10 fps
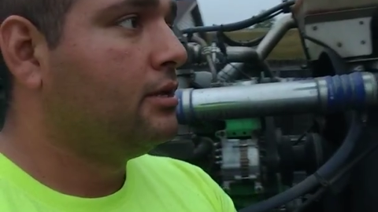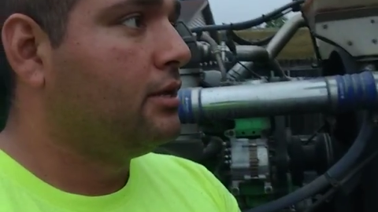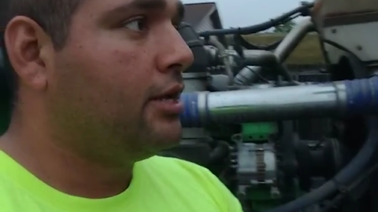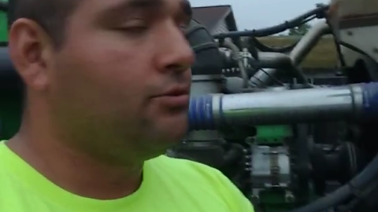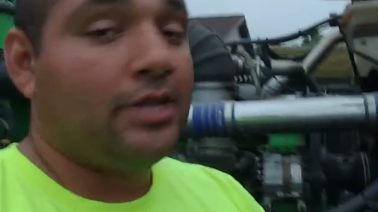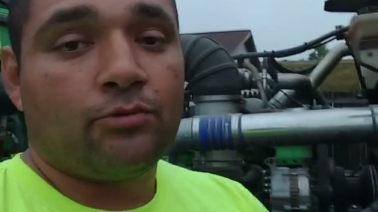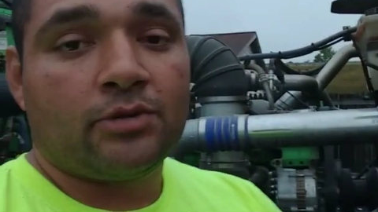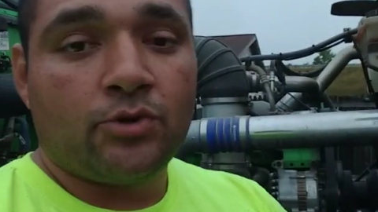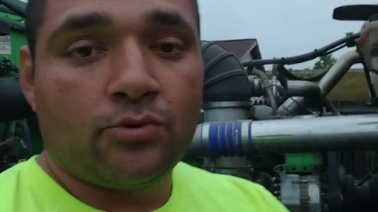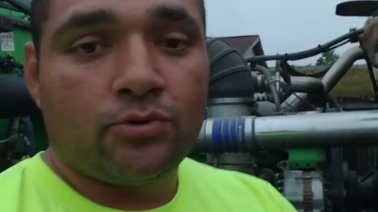and you like what
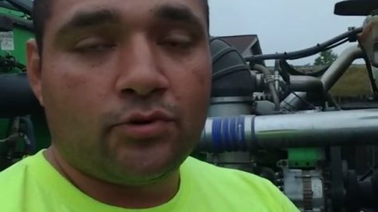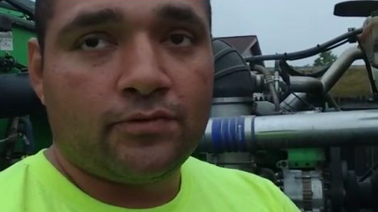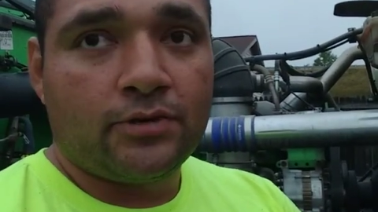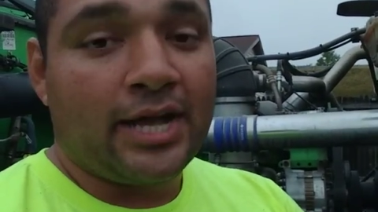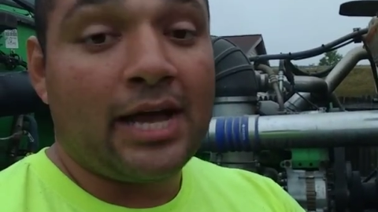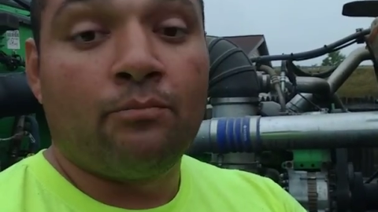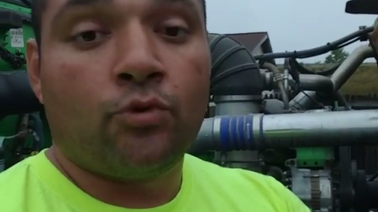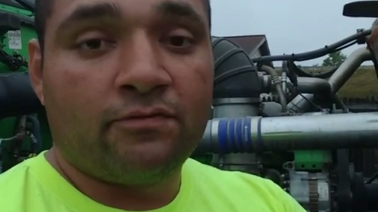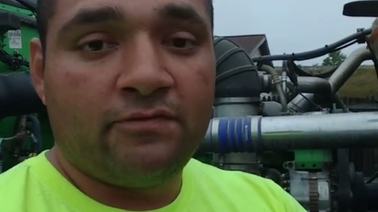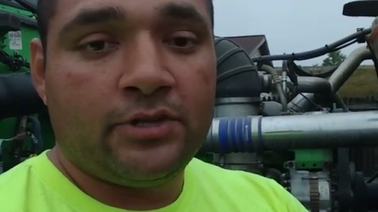I'm going over, I got
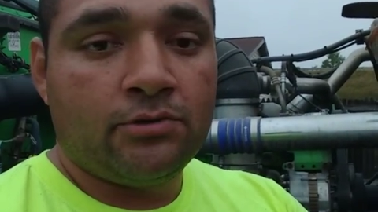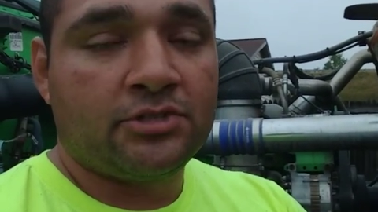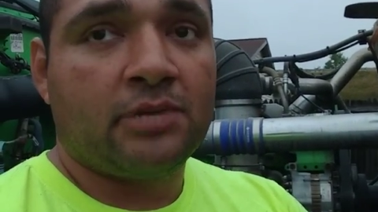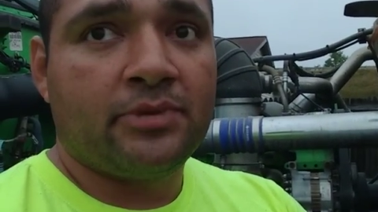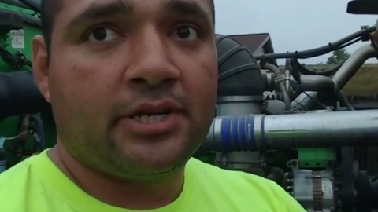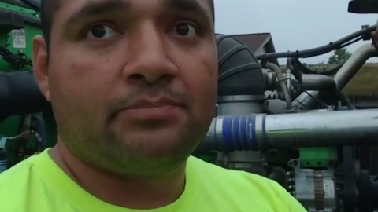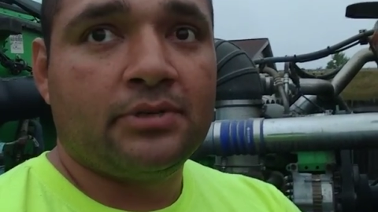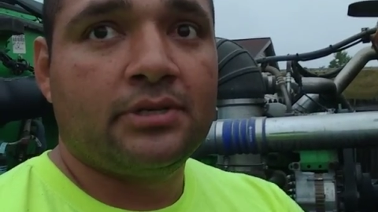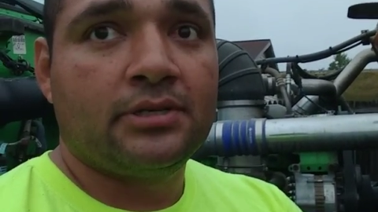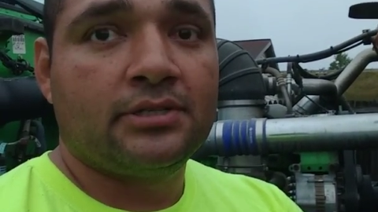more videos coming
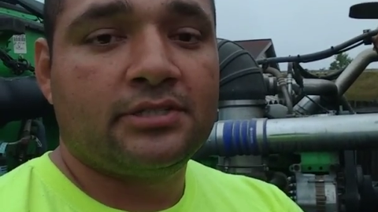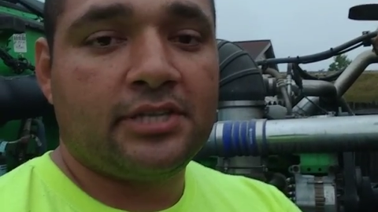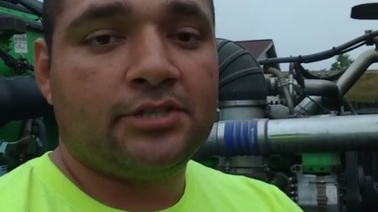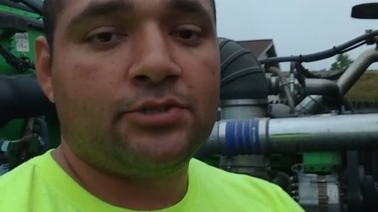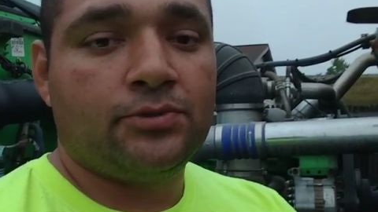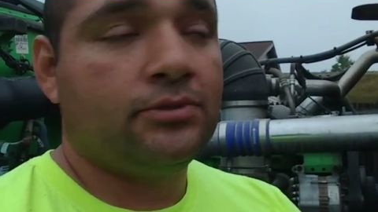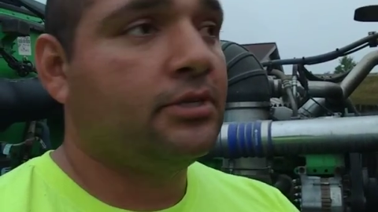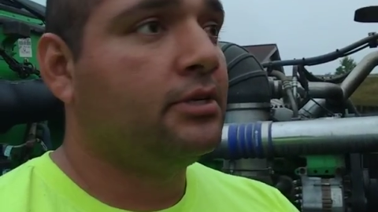up. Stay tuned.